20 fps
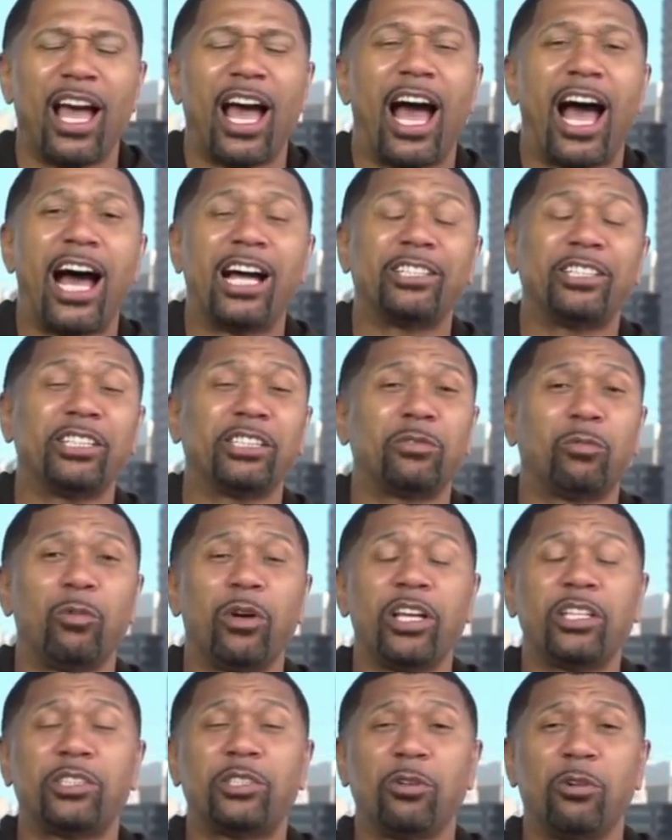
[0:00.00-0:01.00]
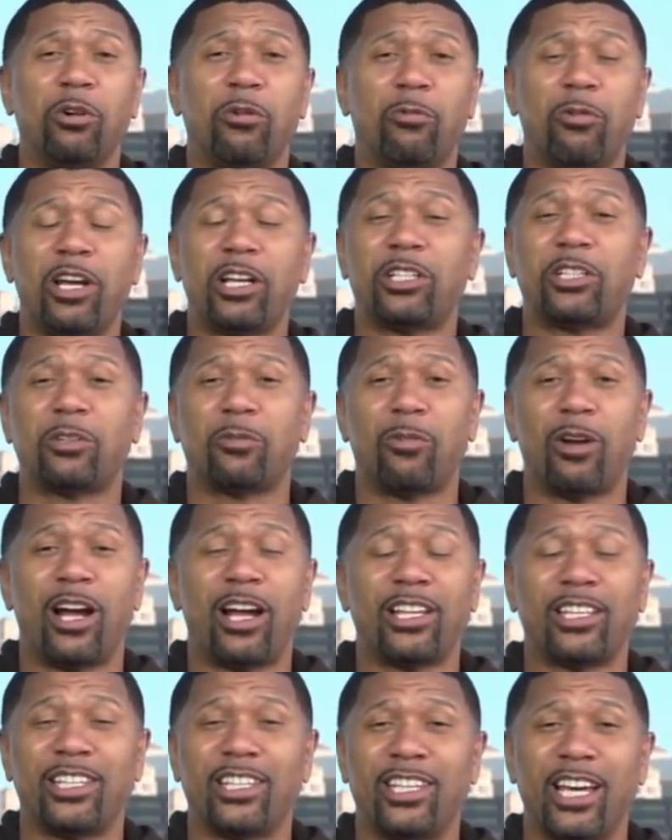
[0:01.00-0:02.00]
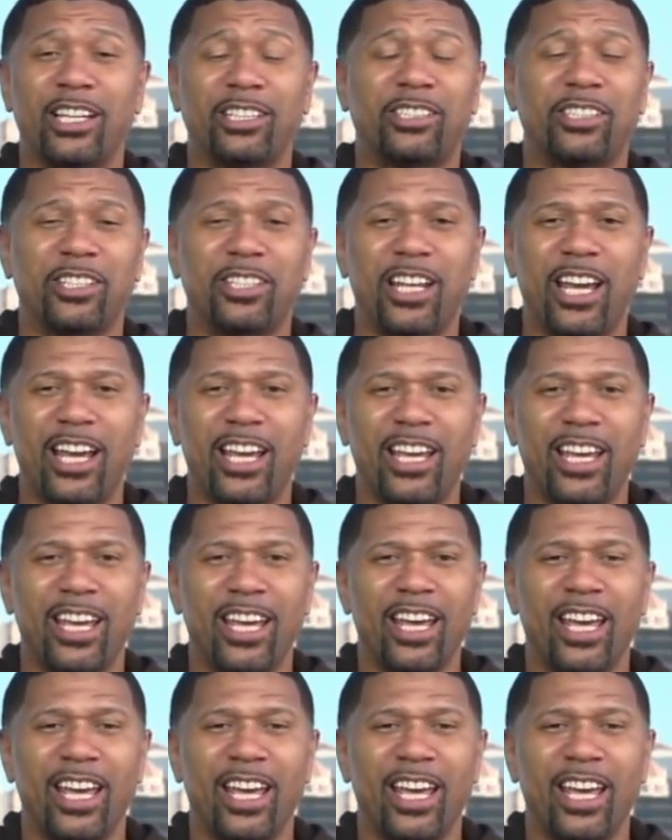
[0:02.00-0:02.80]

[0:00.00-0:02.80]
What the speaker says: I just went to a restaurant yesterday,